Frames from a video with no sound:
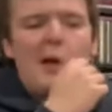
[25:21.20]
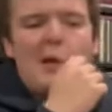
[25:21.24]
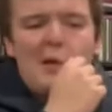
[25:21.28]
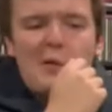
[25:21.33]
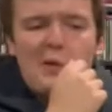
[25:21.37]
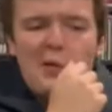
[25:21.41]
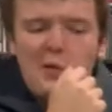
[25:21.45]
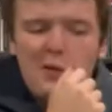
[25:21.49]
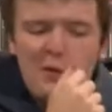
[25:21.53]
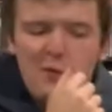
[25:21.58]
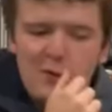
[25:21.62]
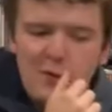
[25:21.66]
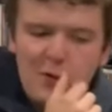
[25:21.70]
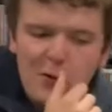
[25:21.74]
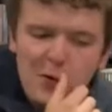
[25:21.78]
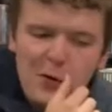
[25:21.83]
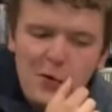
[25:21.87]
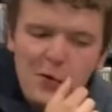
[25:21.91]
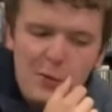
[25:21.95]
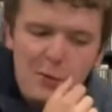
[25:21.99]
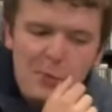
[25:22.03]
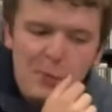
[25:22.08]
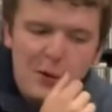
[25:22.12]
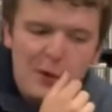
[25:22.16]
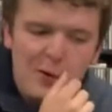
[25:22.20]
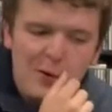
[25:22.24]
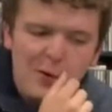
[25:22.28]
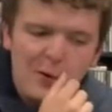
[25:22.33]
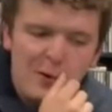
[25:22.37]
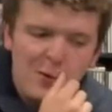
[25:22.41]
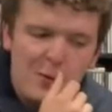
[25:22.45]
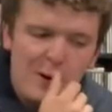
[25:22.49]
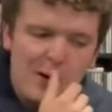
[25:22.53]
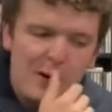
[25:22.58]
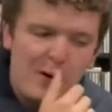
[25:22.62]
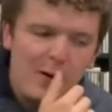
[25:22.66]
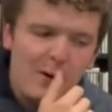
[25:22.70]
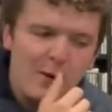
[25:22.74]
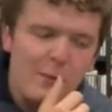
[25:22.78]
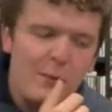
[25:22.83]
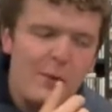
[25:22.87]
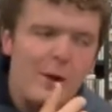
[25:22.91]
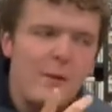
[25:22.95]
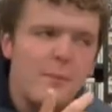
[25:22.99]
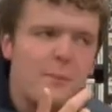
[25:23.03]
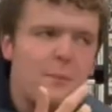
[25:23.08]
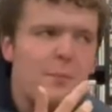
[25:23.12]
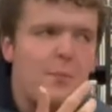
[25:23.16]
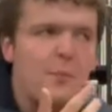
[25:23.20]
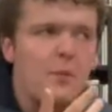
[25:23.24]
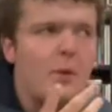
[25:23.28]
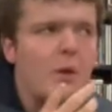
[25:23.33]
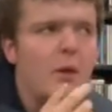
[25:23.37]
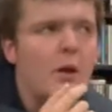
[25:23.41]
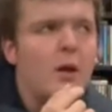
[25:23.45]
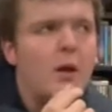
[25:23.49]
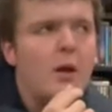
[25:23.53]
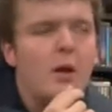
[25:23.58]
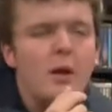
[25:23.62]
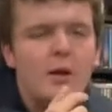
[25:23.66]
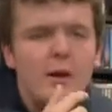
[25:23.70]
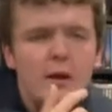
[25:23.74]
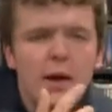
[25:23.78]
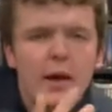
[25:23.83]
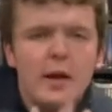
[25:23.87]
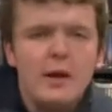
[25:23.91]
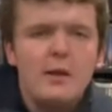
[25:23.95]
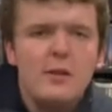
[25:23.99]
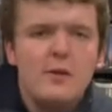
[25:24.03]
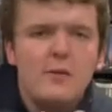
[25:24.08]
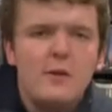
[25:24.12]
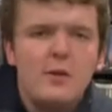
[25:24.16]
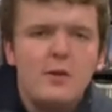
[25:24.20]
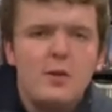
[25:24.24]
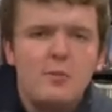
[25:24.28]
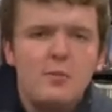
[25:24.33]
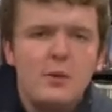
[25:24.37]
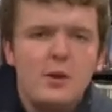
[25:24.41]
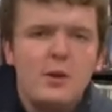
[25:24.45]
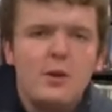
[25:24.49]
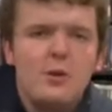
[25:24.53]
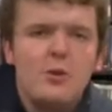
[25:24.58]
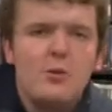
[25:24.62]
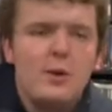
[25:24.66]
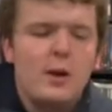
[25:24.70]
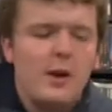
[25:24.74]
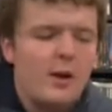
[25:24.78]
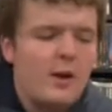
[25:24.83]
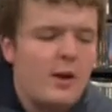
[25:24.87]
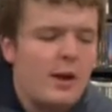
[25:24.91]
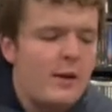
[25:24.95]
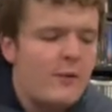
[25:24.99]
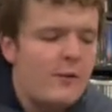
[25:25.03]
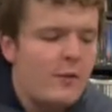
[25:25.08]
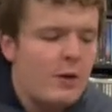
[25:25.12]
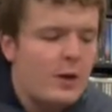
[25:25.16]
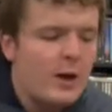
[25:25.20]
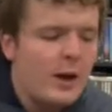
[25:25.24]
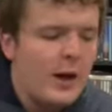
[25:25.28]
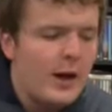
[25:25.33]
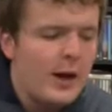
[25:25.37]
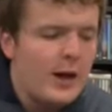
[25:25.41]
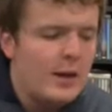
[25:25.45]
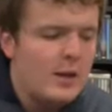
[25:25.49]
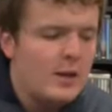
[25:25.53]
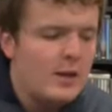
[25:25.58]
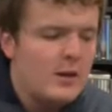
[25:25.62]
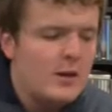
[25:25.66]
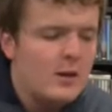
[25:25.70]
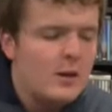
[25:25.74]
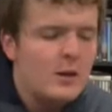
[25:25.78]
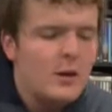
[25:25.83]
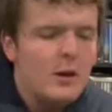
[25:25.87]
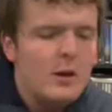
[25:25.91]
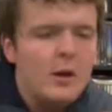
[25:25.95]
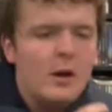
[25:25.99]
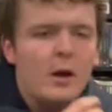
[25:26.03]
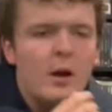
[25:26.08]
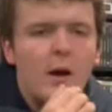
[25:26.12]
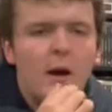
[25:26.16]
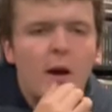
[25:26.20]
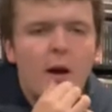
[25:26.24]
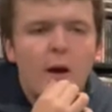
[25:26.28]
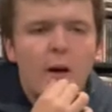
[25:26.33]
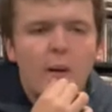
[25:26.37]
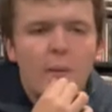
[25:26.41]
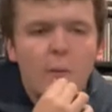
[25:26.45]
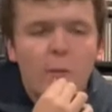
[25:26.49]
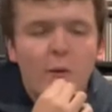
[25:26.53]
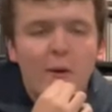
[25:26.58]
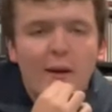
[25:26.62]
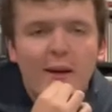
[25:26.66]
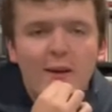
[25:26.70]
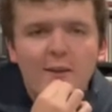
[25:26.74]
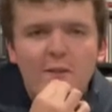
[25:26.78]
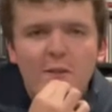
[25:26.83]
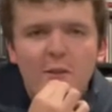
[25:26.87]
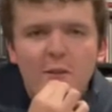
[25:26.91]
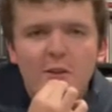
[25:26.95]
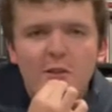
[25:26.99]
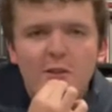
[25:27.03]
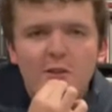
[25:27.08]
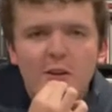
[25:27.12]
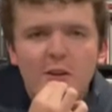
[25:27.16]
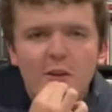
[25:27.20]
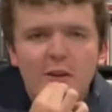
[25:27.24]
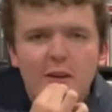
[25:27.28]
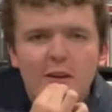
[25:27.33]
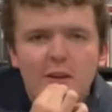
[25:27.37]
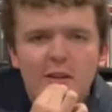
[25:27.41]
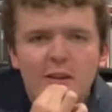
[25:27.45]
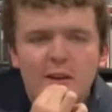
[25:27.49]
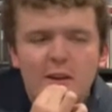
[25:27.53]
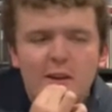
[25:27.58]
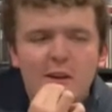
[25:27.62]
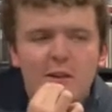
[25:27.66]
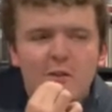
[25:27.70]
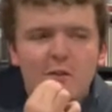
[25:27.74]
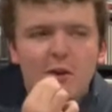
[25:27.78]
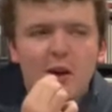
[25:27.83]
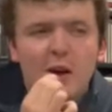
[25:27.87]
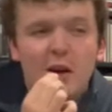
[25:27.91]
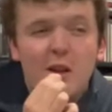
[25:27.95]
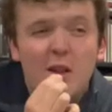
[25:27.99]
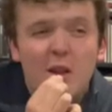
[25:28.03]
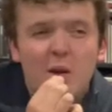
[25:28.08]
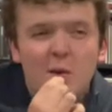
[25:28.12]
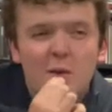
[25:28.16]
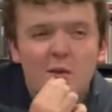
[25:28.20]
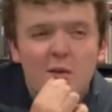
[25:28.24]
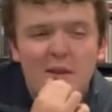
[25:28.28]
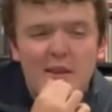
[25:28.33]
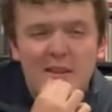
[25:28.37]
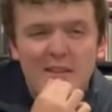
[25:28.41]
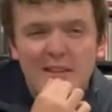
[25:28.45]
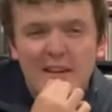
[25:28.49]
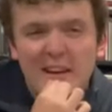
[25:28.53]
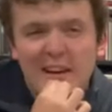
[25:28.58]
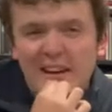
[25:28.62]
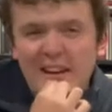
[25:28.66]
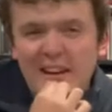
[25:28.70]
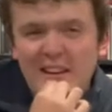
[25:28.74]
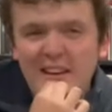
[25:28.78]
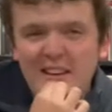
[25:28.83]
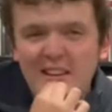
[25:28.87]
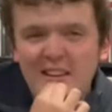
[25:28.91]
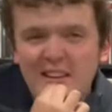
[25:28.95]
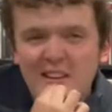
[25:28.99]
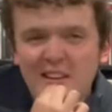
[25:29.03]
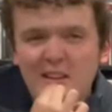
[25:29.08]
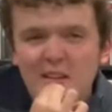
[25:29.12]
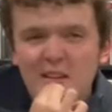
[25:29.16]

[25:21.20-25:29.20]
the first Beatles record, well, kind of the first Beatles record I ever got. When I first started collecting vinyl, I was like 9.